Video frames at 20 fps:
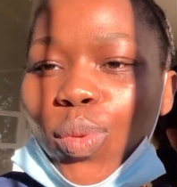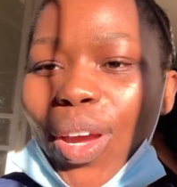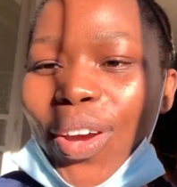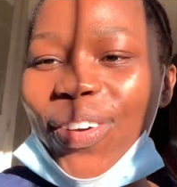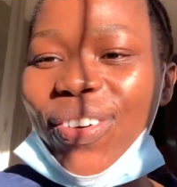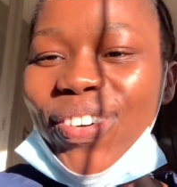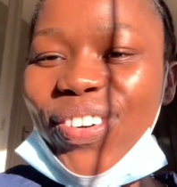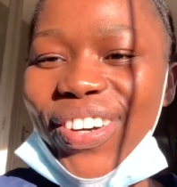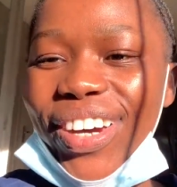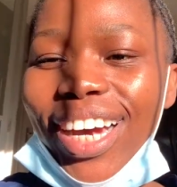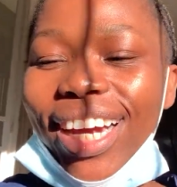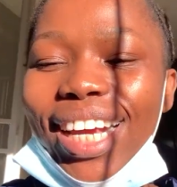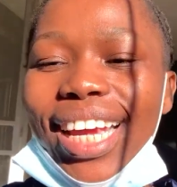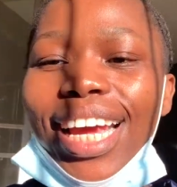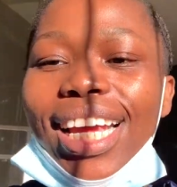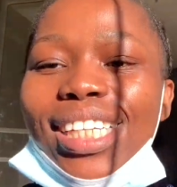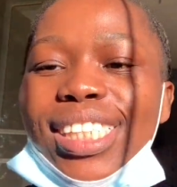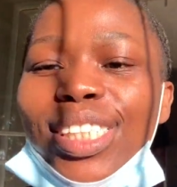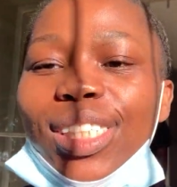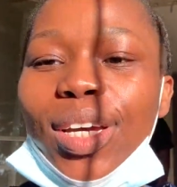Oh,
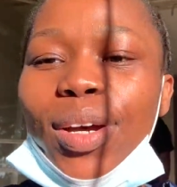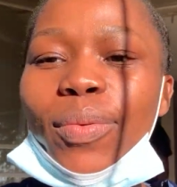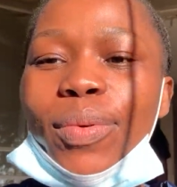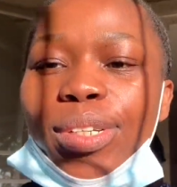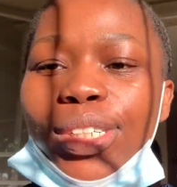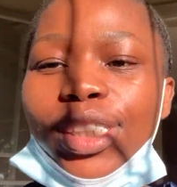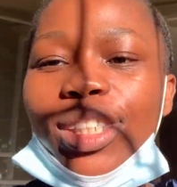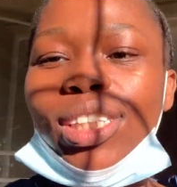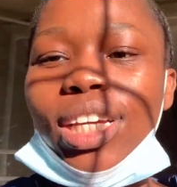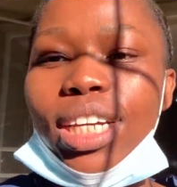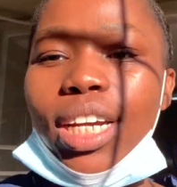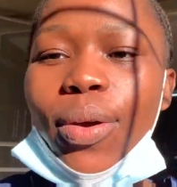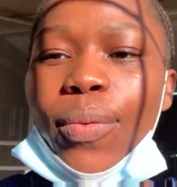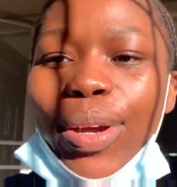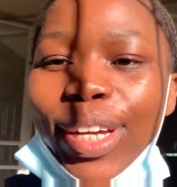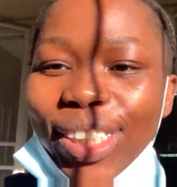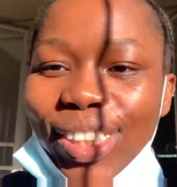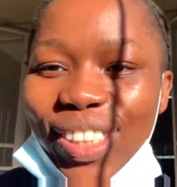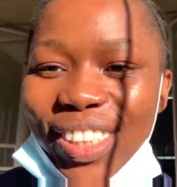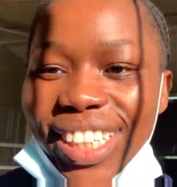okay, so we're just on our
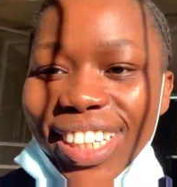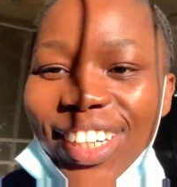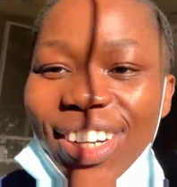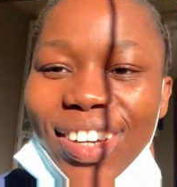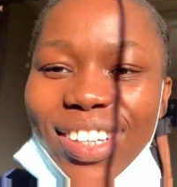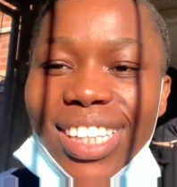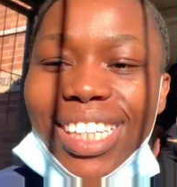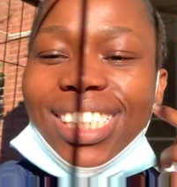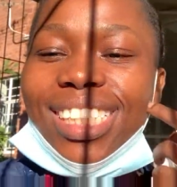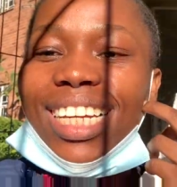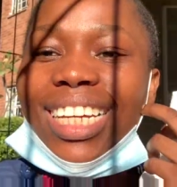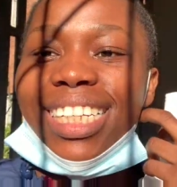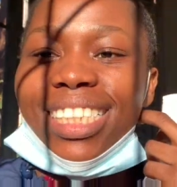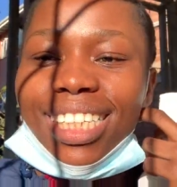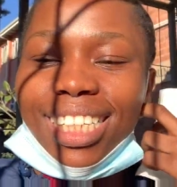way to, no, the sun is